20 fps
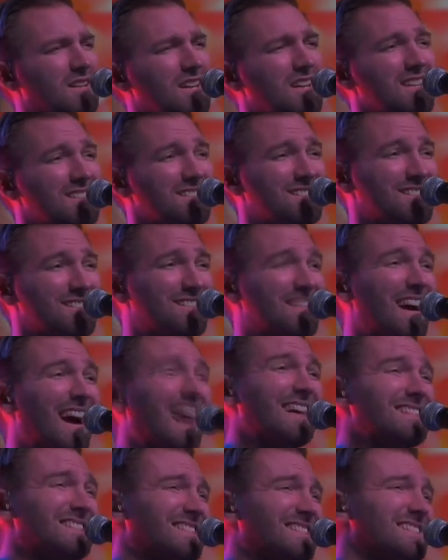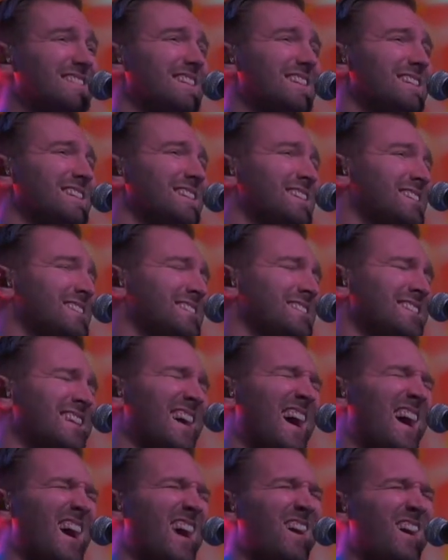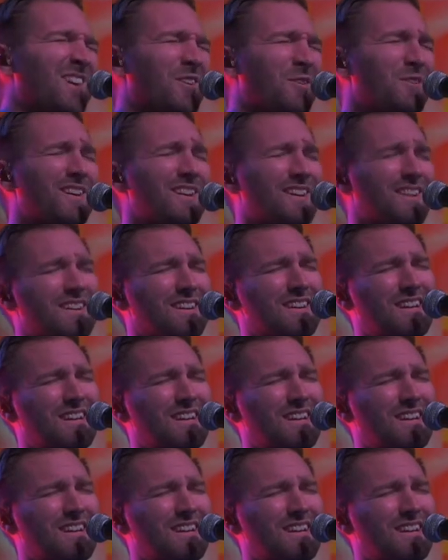And I see it now,